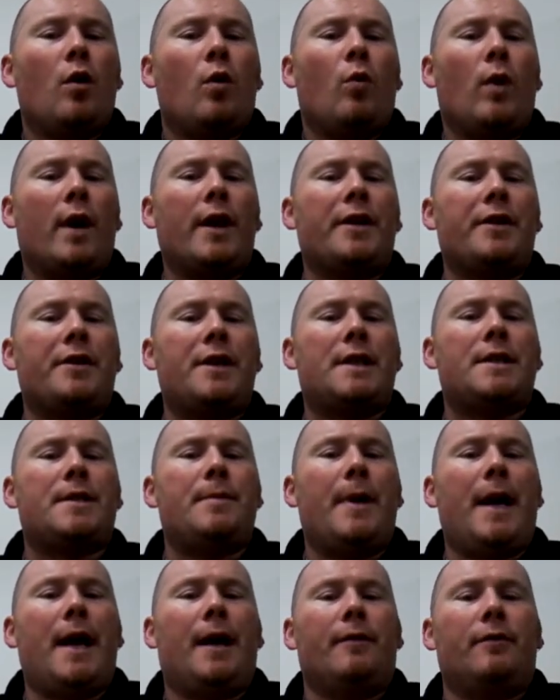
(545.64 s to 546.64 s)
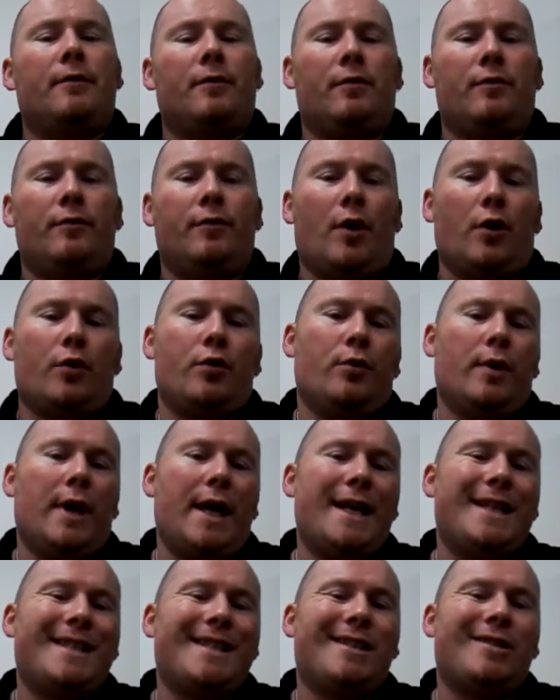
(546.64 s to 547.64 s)
one of the things about vocal
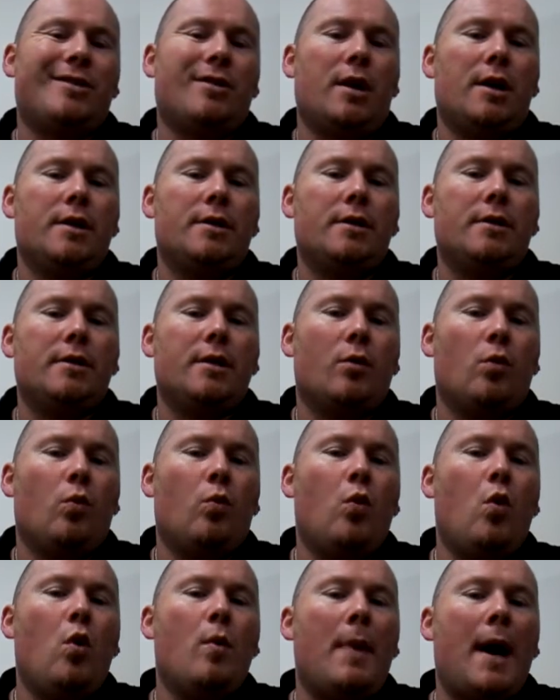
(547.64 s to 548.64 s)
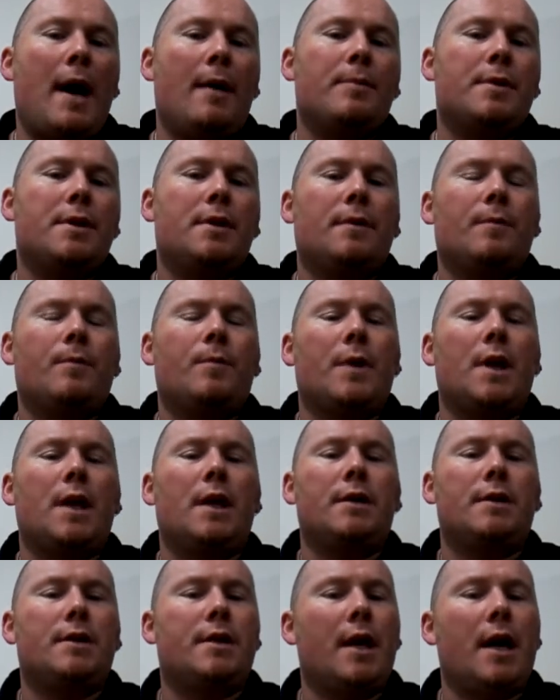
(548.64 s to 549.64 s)
exercises and warm-ups
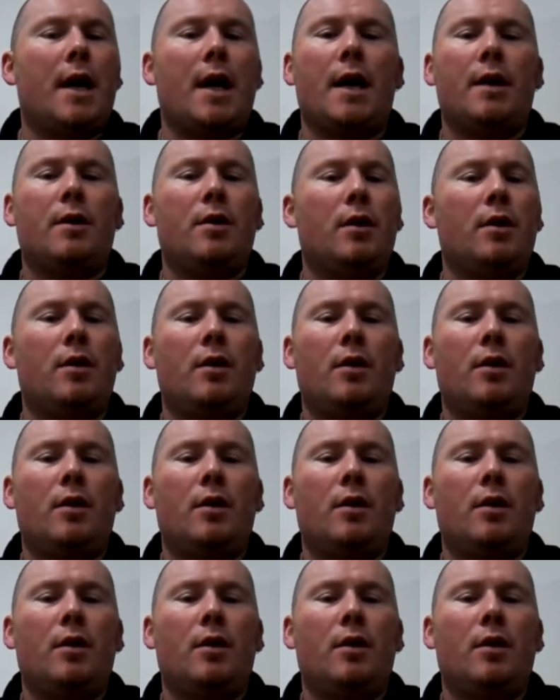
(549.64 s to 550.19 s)
is that